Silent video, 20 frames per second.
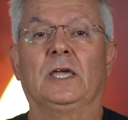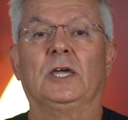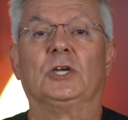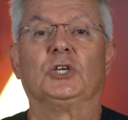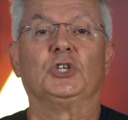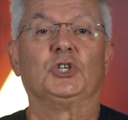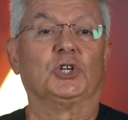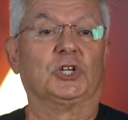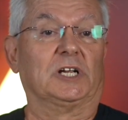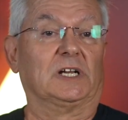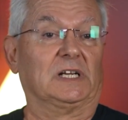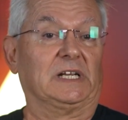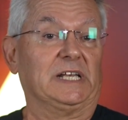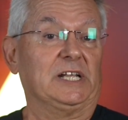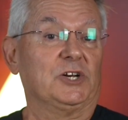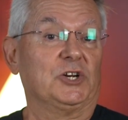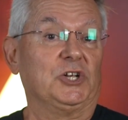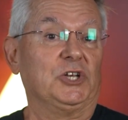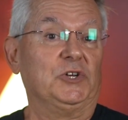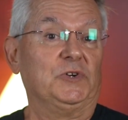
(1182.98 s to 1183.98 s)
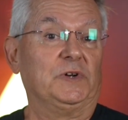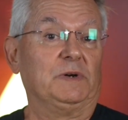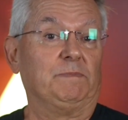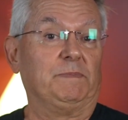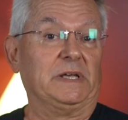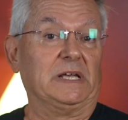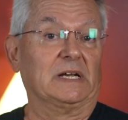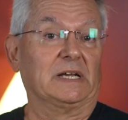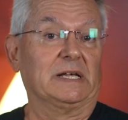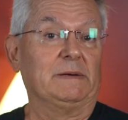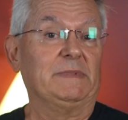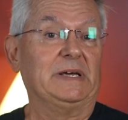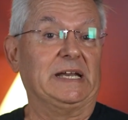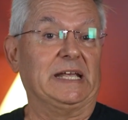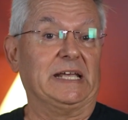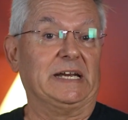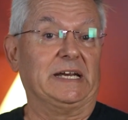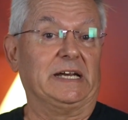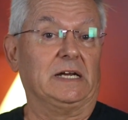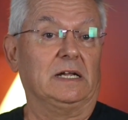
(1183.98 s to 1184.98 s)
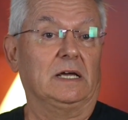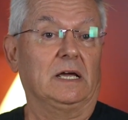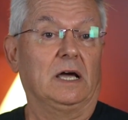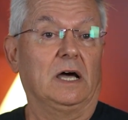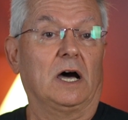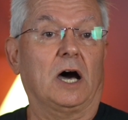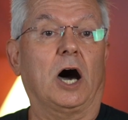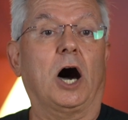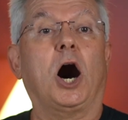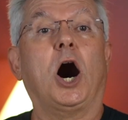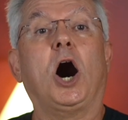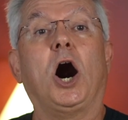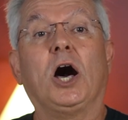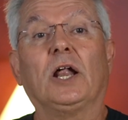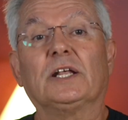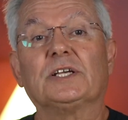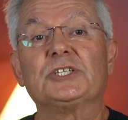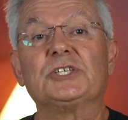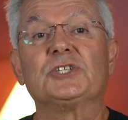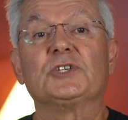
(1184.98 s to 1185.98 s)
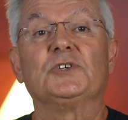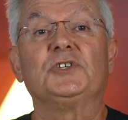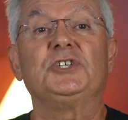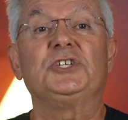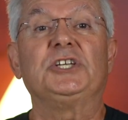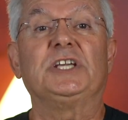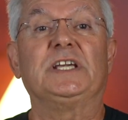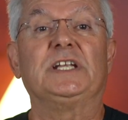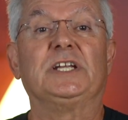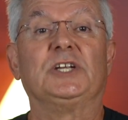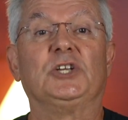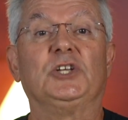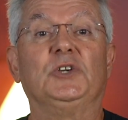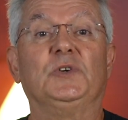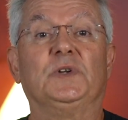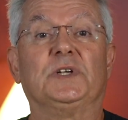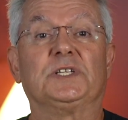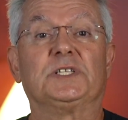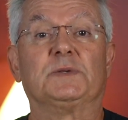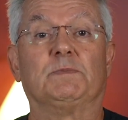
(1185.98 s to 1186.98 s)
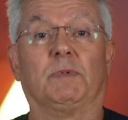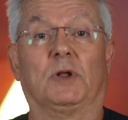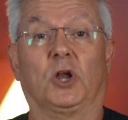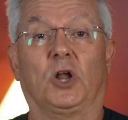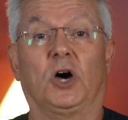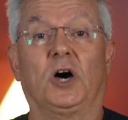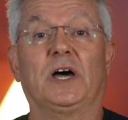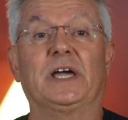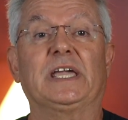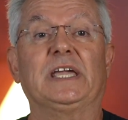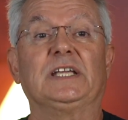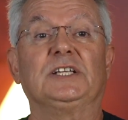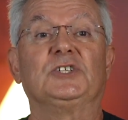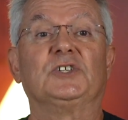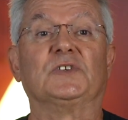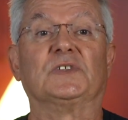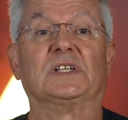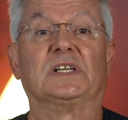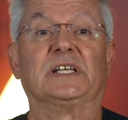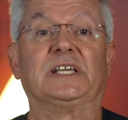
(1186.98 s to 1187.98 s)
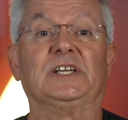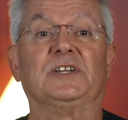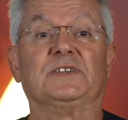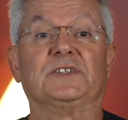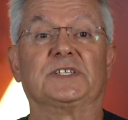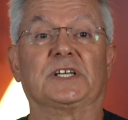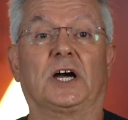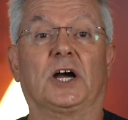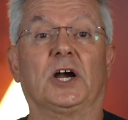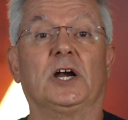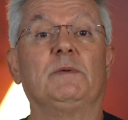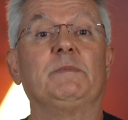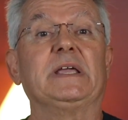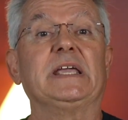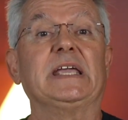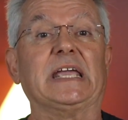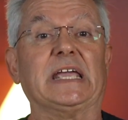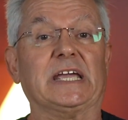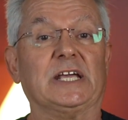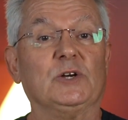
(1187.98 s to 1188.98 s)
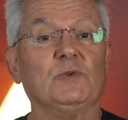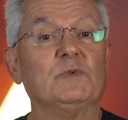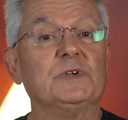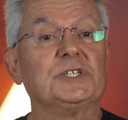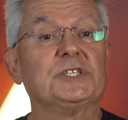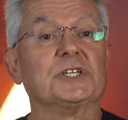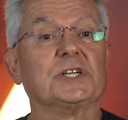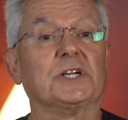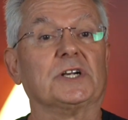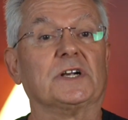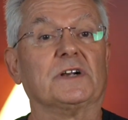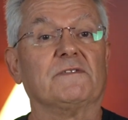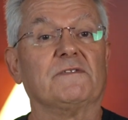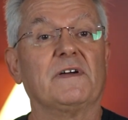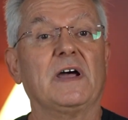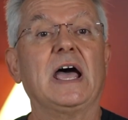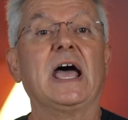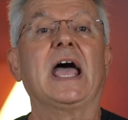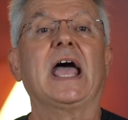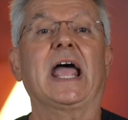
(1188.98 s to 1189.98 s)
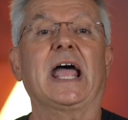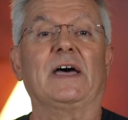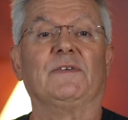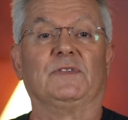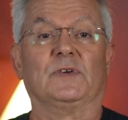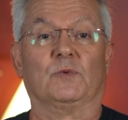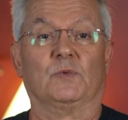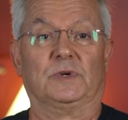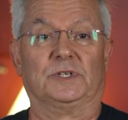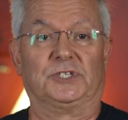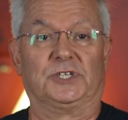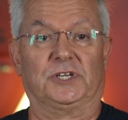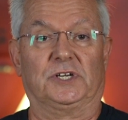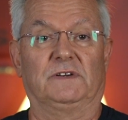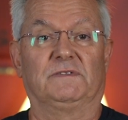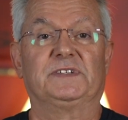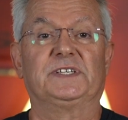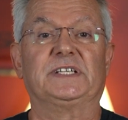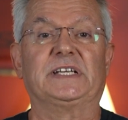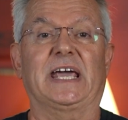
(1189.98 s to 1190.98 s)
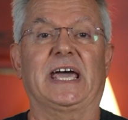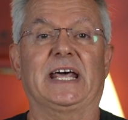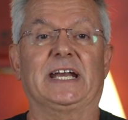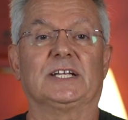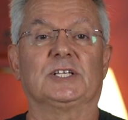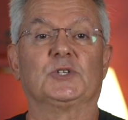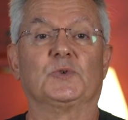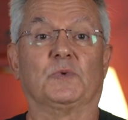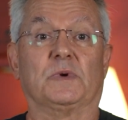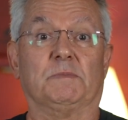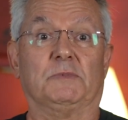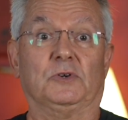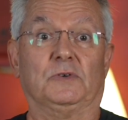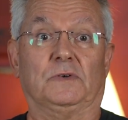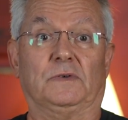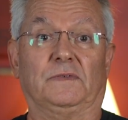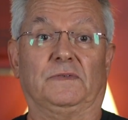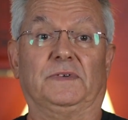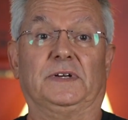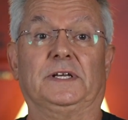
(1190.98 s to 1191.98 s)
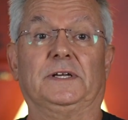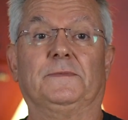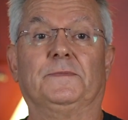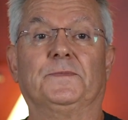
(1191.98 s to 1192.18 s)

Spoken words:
Should a leader unit be eliminated, all associated units belonging to the leader's army in reserve have their reserve status removed.